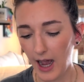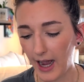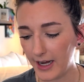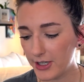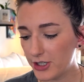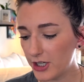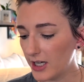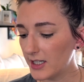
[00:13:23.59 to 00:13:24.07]

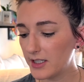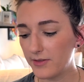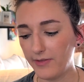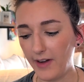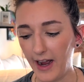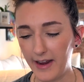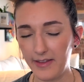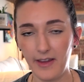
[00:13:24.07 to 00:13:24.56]
I just
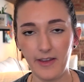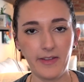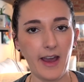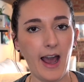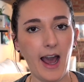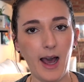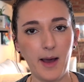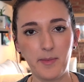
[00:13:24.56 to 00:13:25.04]
find that
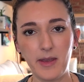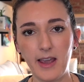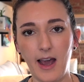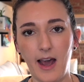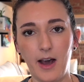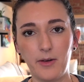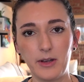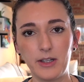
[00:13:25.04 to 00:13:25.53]
the Happy
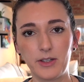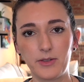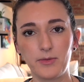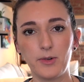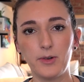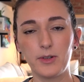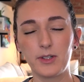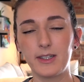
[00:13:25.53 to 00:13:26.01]
Howie's
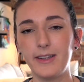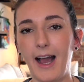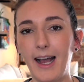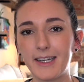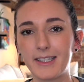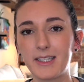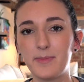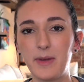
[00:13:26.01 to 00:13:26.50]
rolls
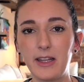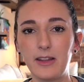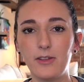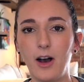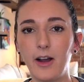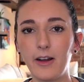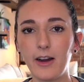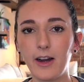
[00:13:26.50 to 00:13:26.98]
last me
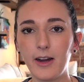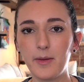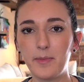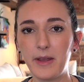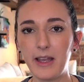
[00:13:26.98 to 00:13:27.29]
longer